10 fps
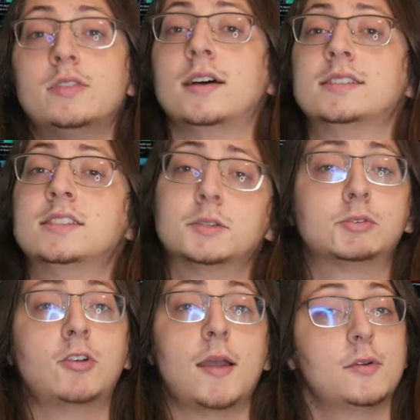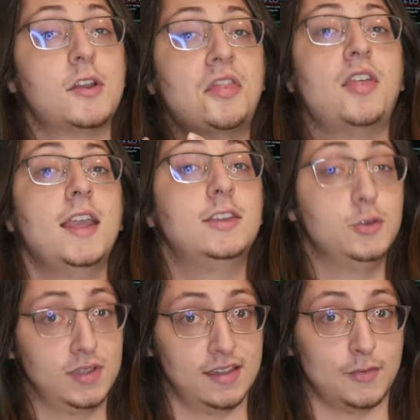thousand subscriber thank
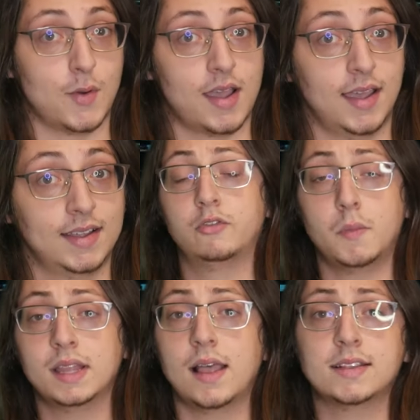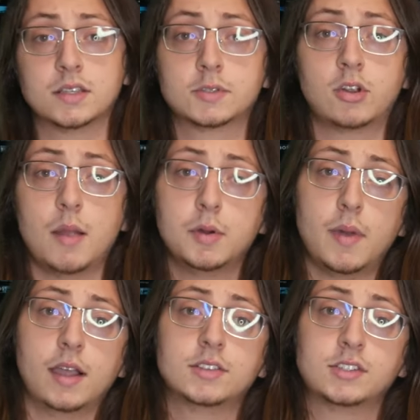you giveaway. For my last subscriber
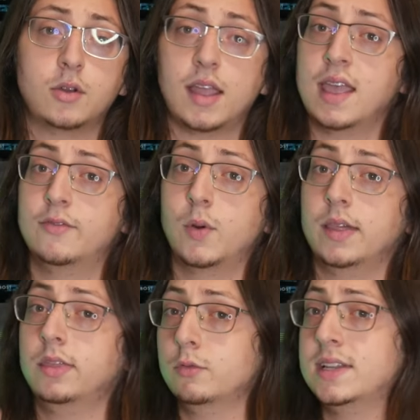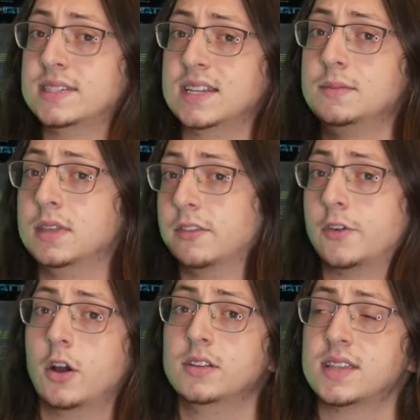milestone, I gave away three Steam gift
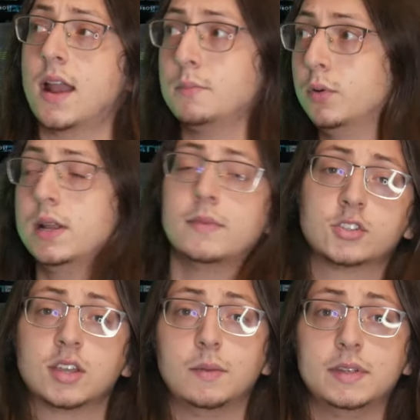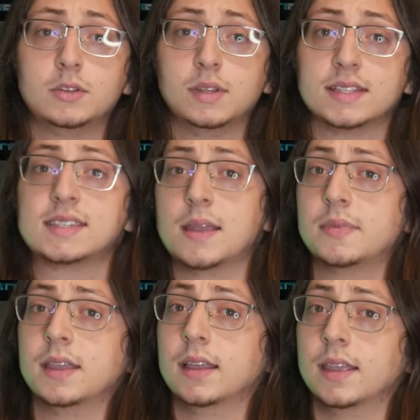cards, and I'm pretty much going to be doing the same thing